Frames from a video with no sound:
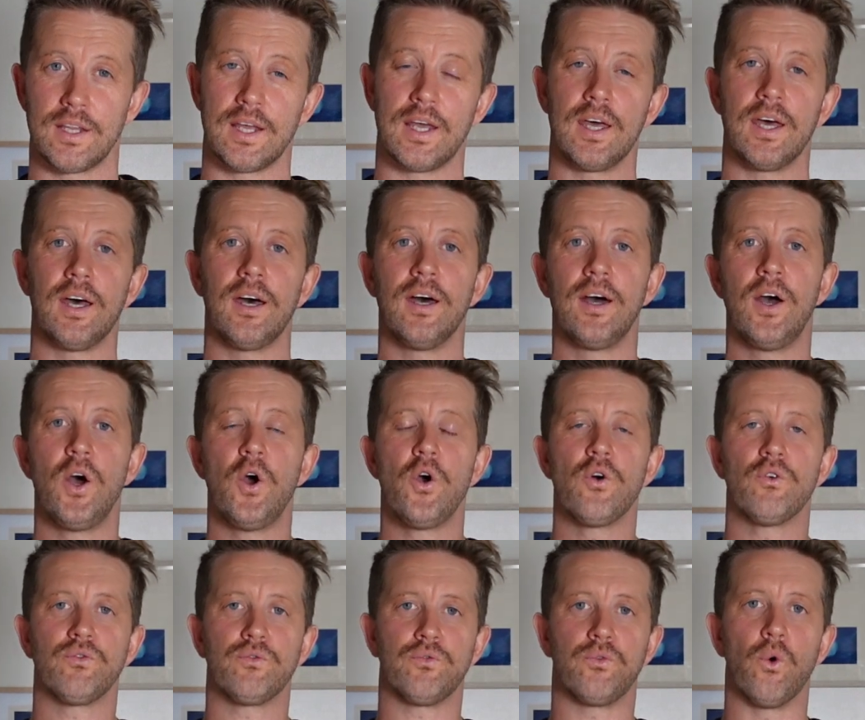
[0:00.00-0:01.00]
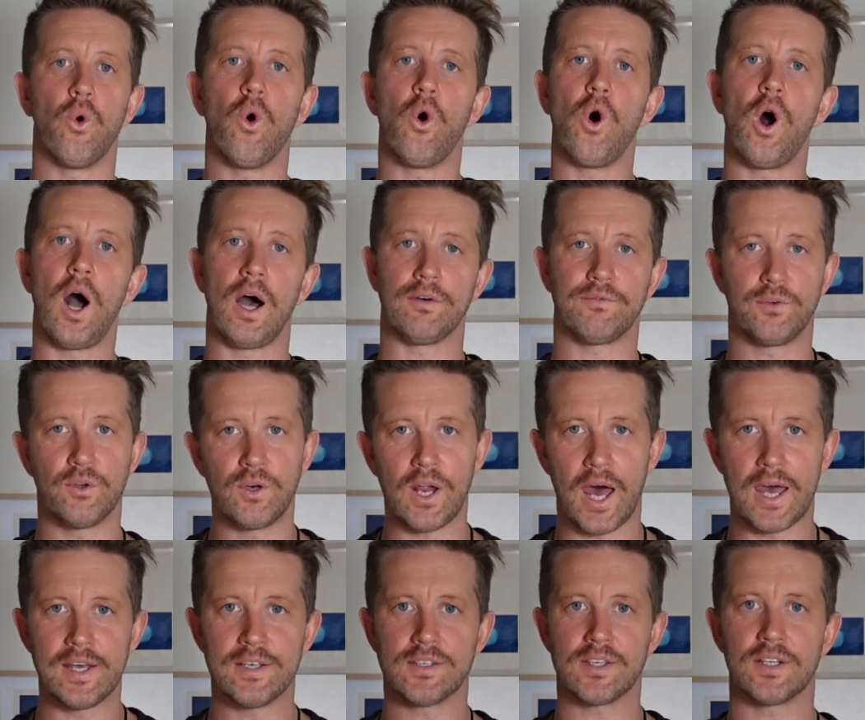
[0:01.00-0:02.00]
there for a few
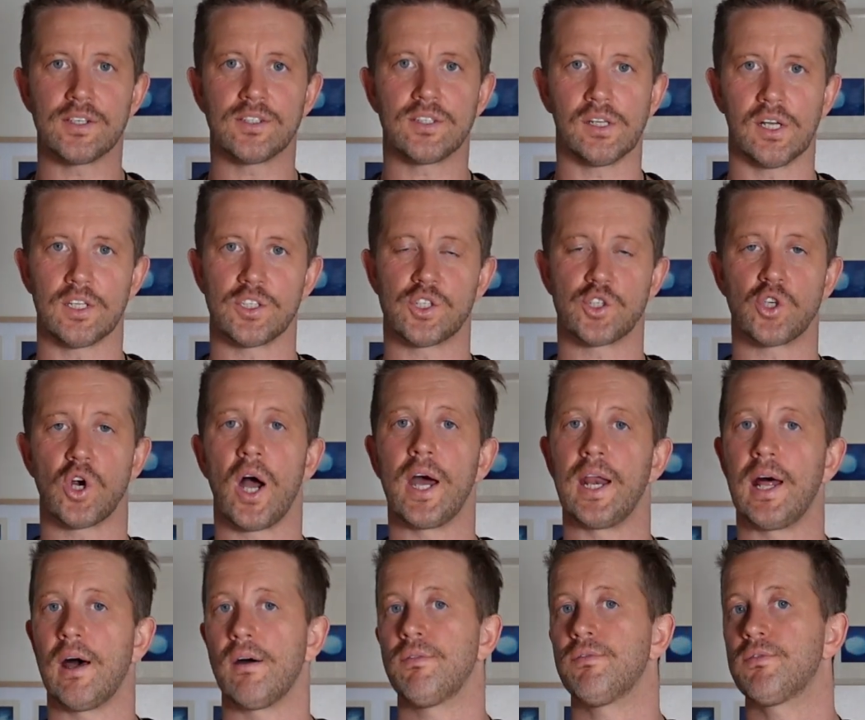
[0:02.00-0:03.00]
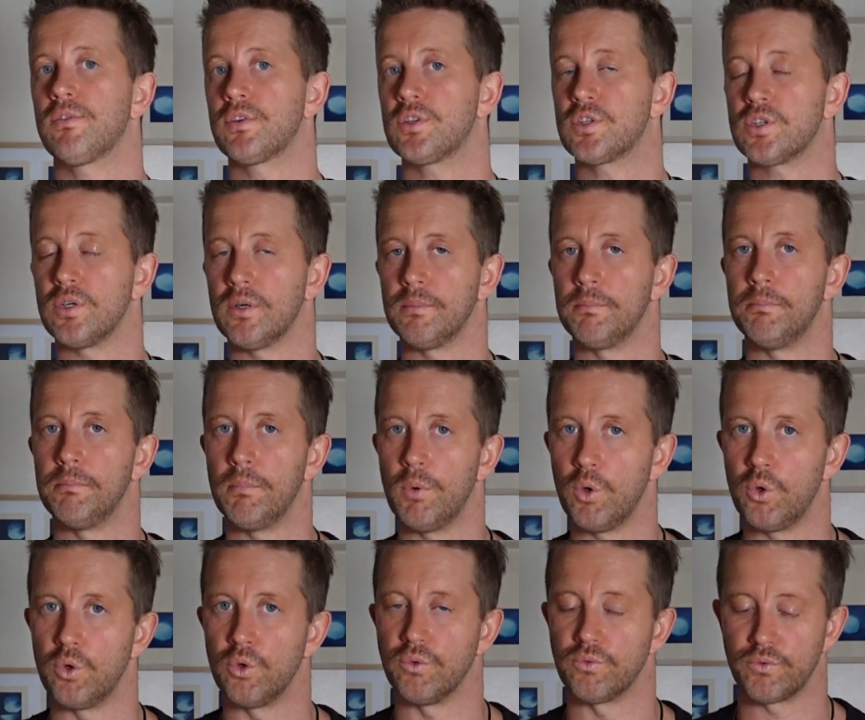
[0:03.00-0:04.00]
days until it's dry enough to
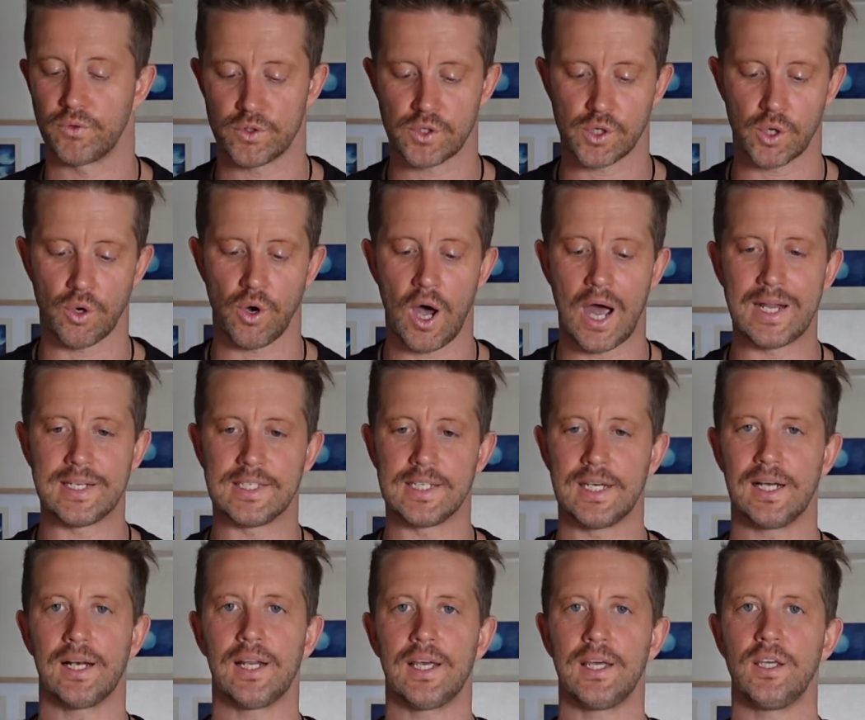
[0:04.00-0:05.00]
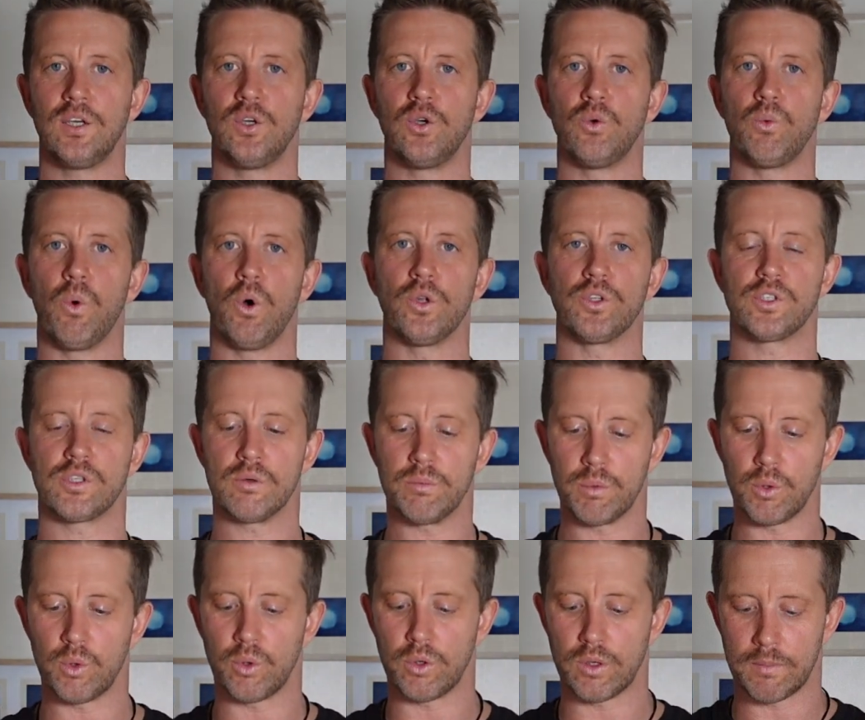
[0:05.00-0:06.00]
move. So ideally you want to
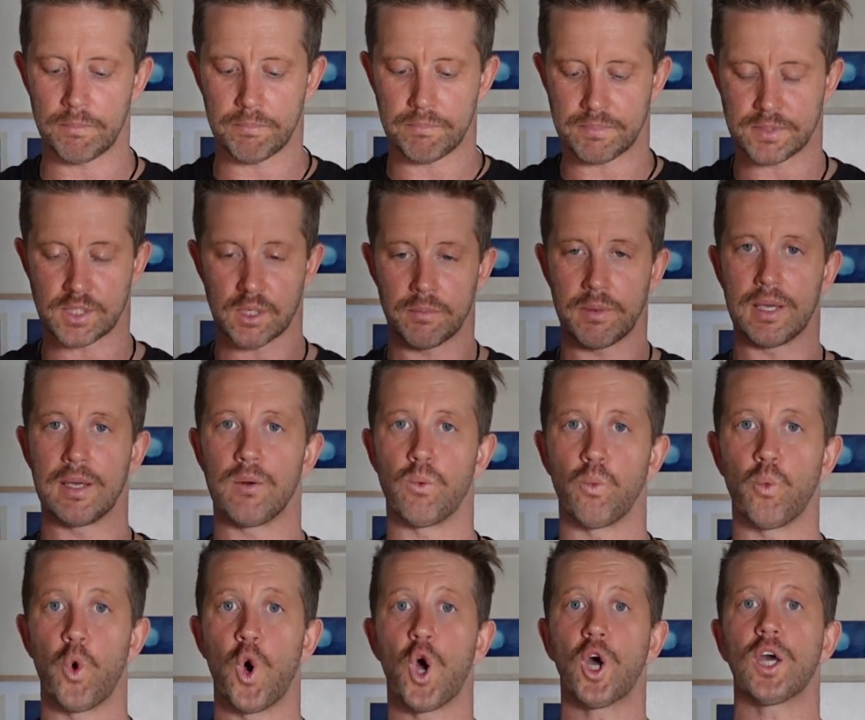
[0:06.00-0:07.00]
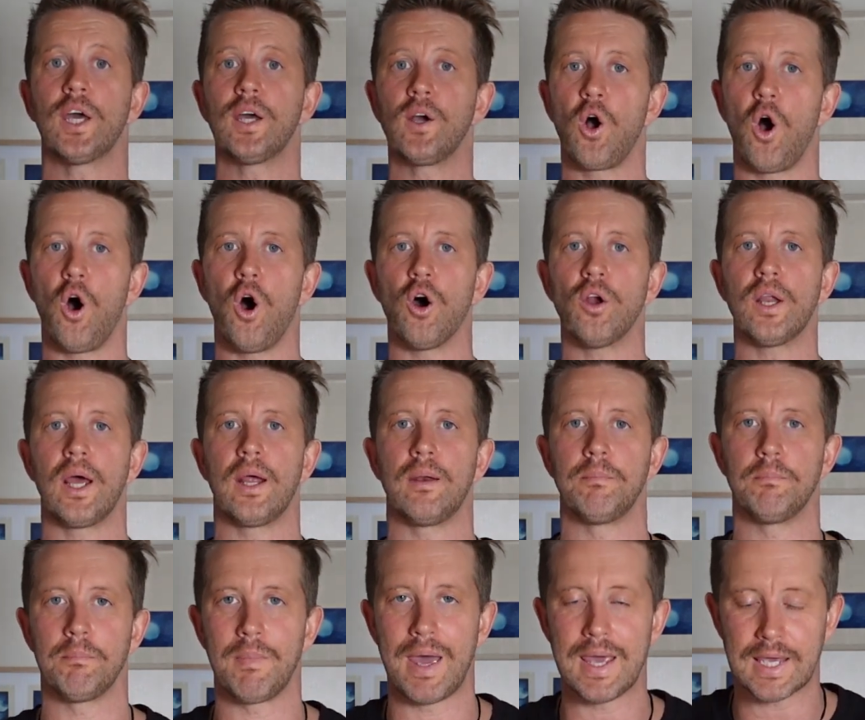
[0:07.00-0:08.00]
be working on
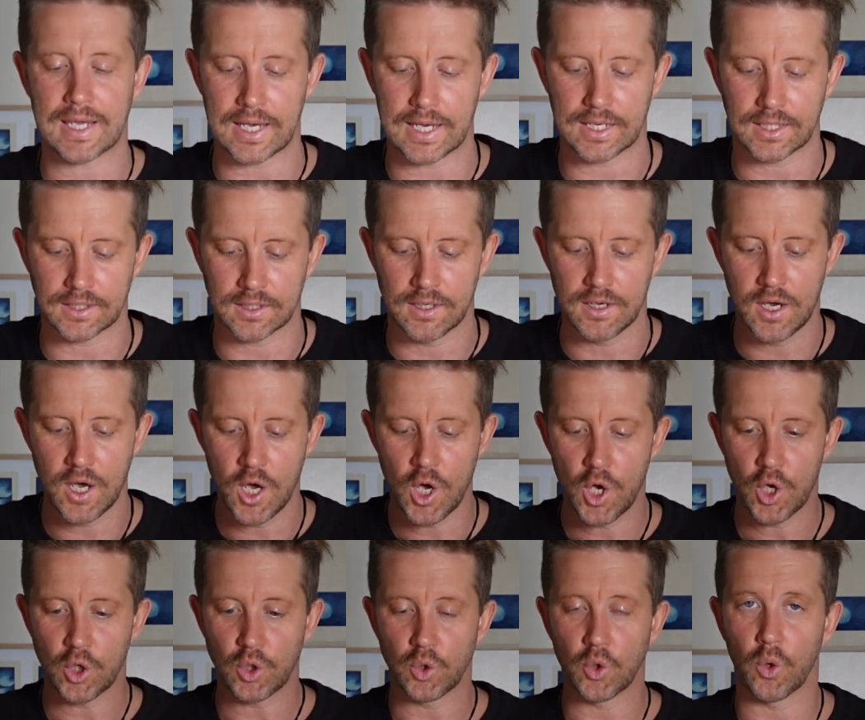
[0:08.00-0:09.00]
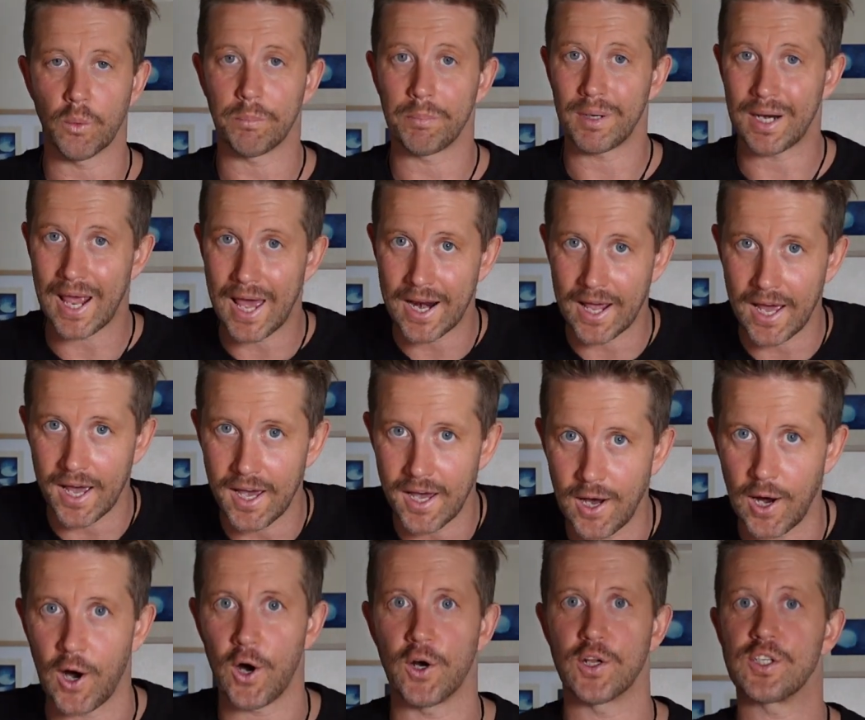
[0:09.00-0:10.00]
and making your
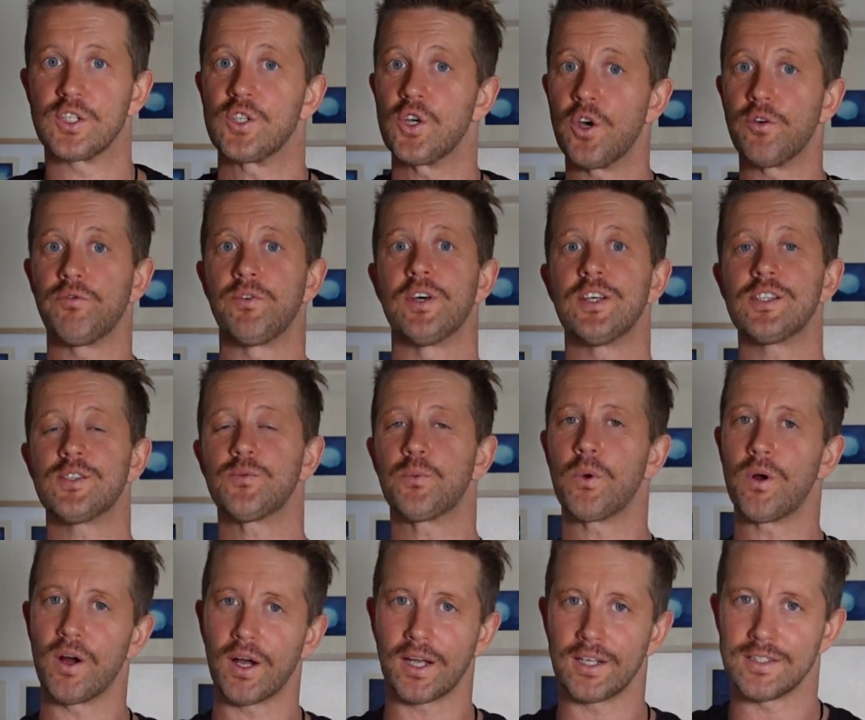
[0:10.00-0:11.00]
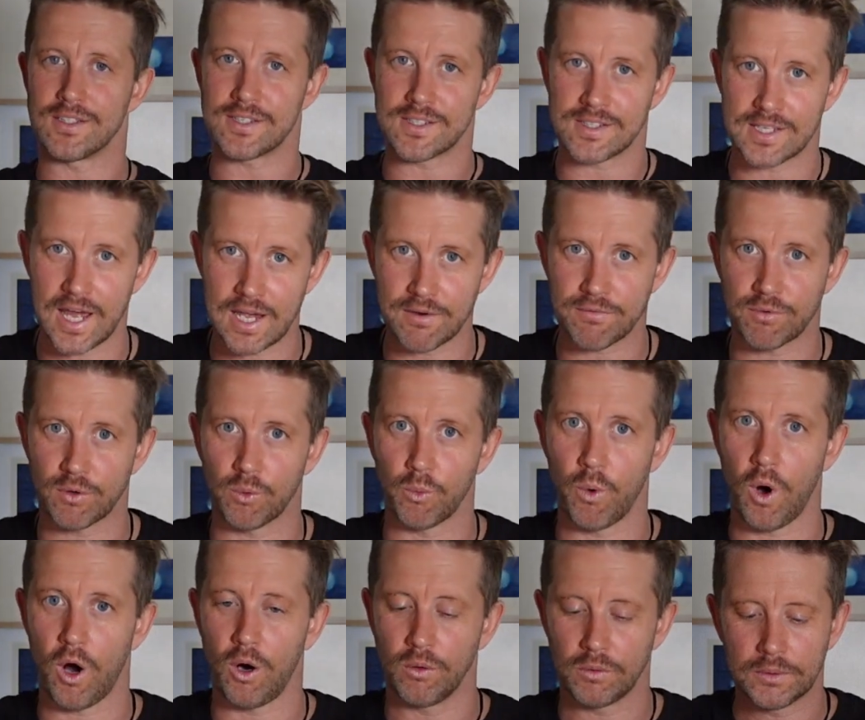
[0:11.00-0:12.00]
platter on a surface where it can stay for a
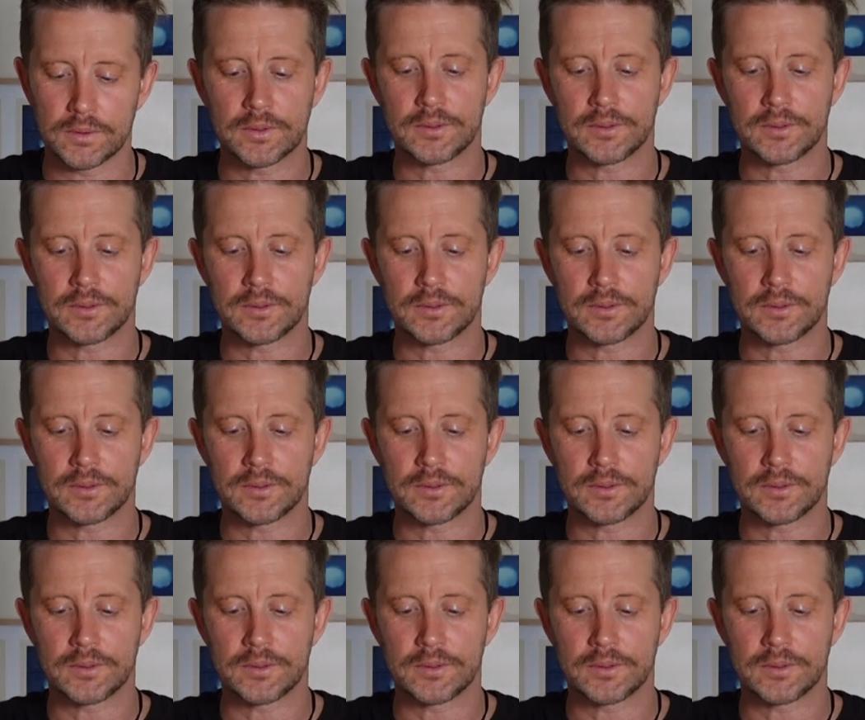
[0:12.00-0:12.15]
while.